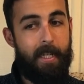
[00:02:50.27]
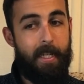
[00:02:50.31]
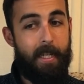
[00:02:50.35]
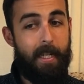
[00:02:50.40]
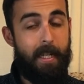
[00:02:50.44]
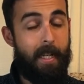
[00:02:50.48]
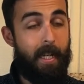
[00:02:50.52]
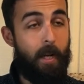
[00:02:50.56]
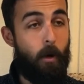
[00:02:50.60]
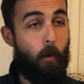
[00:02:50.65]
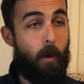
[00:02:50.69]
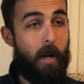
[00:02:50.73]

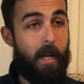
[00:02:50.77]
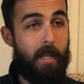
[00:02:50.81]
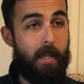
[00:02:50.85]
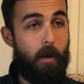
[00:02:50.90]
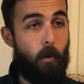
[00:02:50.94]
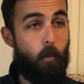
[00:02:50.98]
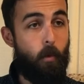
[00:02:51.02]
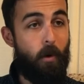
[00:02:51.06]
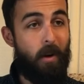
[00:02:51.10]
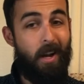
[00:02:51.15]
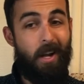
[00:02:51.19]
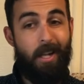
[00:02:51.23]
in a way
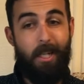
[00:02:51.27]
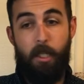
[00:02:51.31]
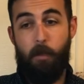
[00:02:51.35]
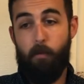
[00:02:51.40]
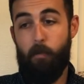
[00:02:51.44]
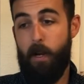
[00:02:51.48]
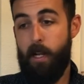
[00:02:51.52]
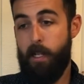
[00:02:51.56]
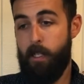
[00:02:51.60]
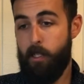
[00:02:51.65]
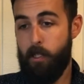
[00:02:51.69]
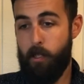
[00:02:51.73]
that we're not
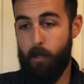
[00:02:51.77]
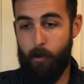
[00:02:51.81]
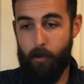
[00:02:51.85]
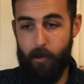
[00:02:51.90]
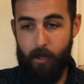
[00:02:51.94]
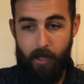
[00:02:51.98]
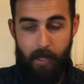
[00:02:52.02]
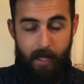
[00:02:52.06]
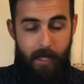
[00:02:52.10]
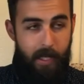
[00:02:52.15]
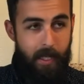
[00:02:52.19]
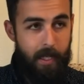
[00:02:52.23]
spread so
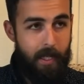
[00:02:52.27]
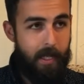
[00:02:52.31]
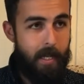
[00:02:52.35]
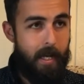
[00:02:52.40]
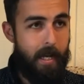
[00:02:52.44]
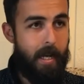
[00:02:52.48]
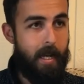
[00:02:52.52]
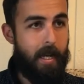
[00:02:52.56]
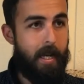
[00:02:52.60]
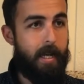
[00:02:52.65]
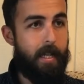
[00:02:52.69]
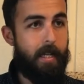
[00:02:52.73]
thin,
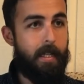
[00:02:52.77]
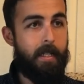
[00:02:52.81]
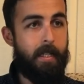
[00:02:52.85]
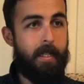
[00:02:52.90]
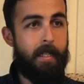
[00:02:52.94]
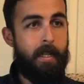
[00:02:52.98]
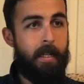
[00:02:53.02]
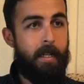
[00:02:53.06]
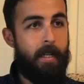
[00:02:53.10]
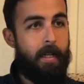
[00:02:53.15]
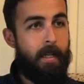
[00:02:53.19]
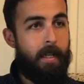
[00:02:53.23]
and
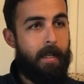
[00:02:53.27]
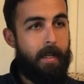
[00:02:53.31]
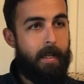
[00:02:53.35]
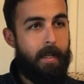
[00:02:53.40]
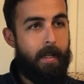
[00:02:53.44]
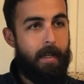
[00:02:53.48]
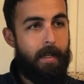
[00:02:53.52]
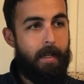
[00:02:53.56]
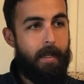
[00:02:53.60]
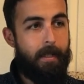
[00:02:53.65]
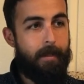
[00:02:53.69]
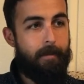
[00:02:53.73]

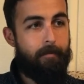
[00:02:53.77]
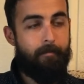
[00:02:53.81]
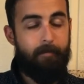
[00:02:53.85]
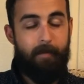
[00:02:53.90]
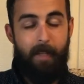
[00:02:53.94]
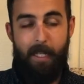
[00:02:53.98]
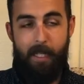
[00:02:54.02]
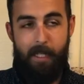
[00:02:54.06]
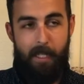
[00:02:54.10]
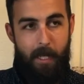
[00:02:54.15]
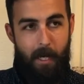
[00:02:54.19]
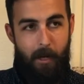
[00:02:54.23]

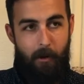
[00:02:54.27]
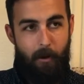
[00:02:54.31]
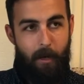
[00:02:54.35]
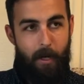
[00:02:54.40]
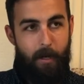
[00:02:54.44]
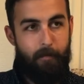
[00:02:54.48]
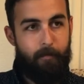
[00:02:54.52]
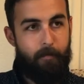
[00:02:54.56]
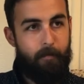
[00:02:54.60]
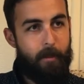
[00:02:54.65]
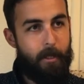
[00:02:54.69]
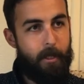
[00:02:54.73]
etc.
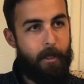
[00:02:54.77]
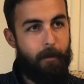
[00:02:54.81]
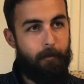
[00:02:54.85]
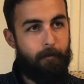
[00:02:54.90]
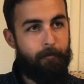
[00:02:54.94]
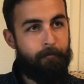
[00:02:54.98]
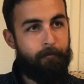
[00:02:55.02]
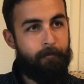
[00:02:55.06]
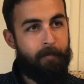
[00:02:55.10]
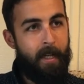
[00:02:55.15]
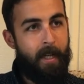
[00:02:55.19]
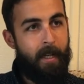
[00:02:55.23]
So
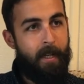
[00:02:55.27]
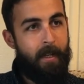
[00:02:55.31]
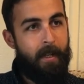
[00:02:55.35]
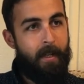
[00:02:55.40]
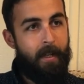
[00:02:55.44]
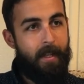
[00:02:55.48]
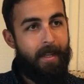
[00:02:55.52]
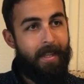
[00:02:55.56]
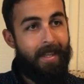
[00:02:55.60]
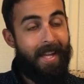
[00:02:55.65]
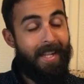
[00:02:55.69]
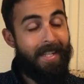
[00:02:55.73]

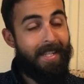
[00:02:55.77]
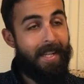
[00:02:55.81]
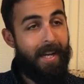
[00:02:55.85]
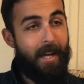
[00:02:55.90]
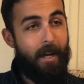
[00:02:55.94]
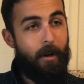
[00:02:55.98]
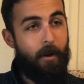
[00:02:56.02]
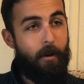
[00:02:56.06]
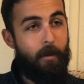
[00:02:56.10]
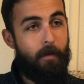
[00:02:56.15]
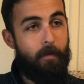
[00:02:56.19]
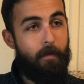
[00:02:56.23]
that's
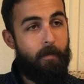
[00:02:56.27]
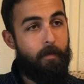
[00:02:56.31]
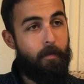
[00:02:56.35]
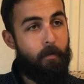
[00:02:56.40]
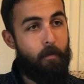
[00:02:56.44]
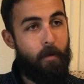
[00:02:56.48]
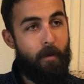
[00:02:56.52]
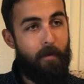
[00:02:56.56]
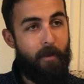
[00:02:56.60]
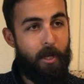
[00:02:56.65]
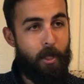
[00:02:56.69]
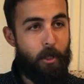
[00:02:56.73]
how
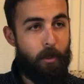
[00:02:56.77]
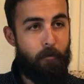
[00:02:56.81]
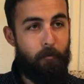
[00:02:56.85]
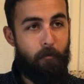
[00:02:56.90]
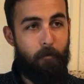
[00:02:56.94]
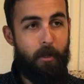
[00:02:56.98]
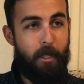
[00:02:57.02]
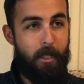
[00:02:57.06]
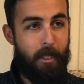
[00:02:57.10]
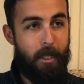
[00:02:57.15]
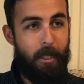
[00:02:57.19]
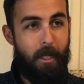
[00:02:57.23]
prevention
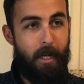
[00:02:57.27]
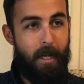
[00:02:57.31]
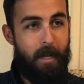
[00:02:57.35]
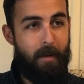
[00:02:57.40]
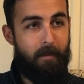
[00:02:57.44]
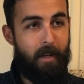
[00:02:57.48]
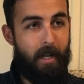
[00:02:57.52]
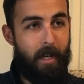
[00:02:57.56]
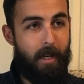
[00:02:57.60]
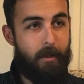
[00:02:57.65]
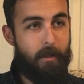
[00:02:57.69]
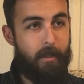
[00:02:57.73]
fits into
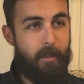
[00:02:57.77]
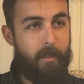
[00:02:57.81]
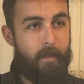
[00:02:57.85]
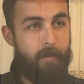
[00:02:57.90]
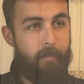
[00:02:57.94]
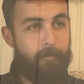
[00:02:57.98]
Haven House.